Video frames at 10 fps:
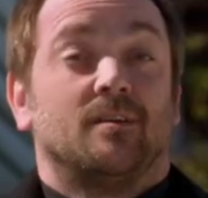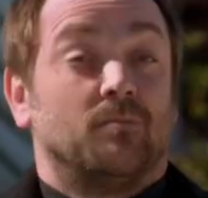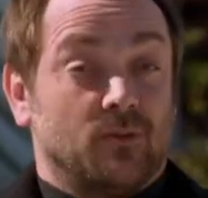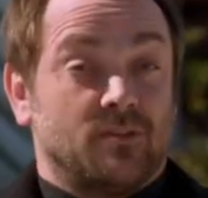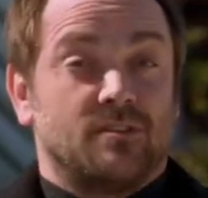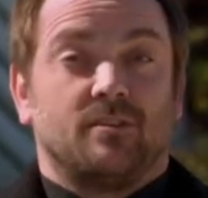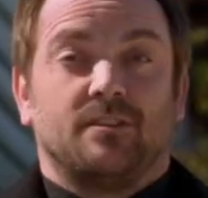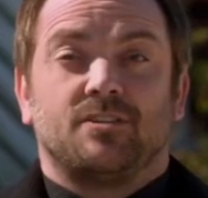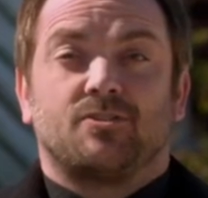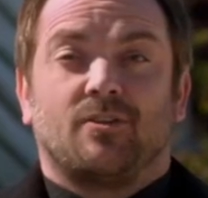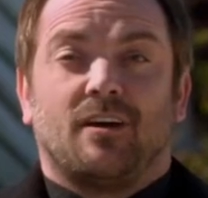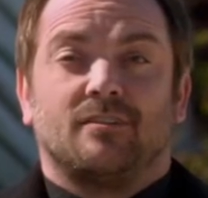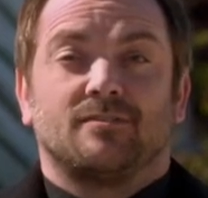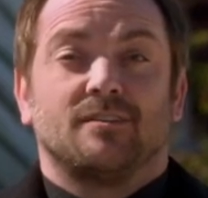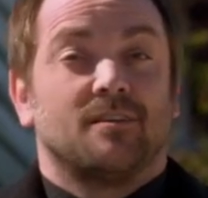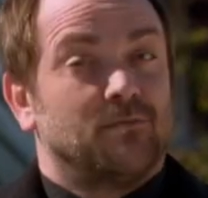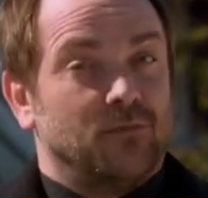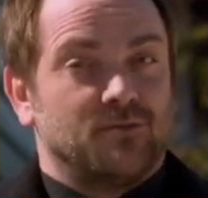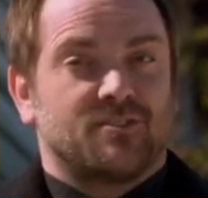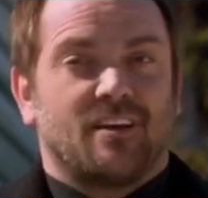is utter gibberish, but
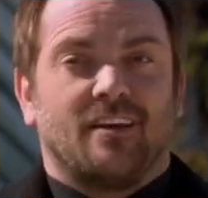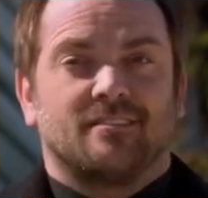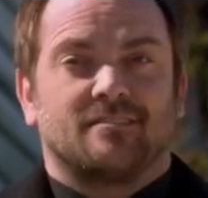those in the know